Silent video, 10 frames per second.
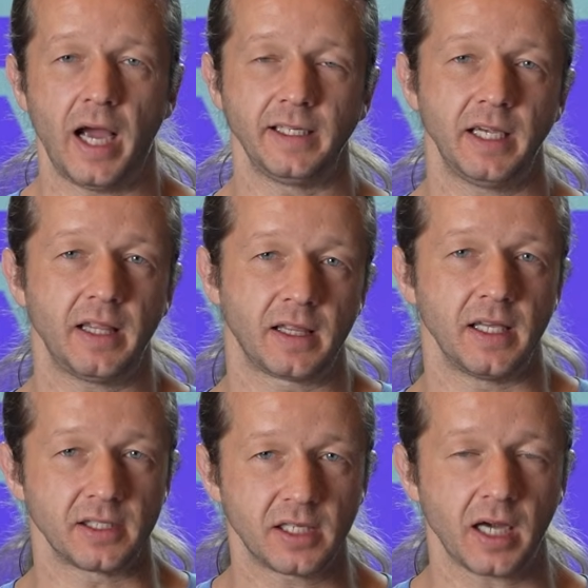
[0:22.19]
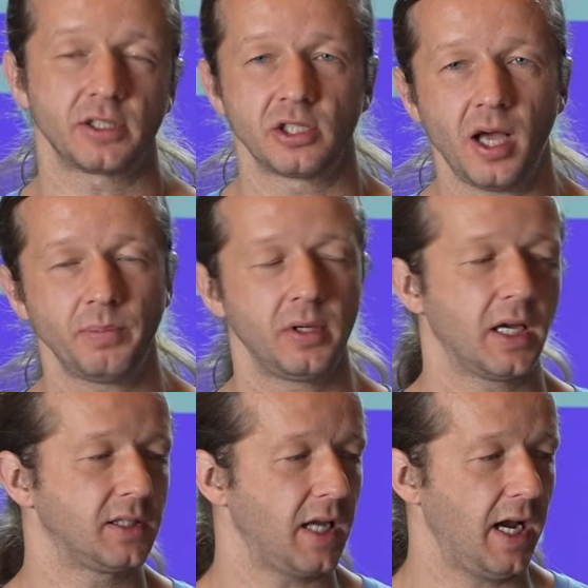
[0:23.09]
I say that this sucks is not
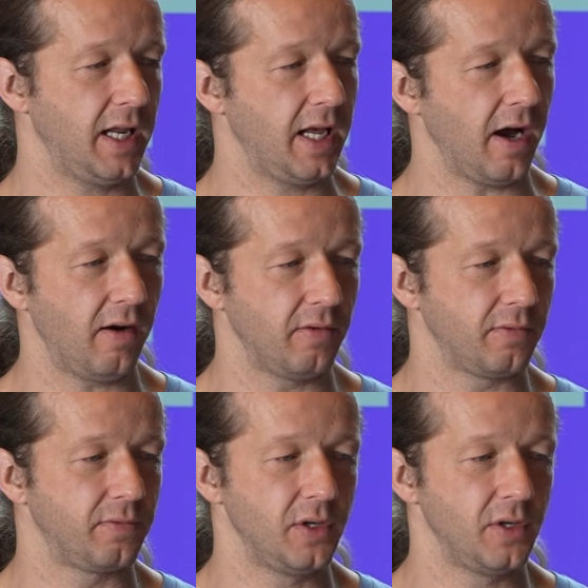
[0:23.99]
because any of,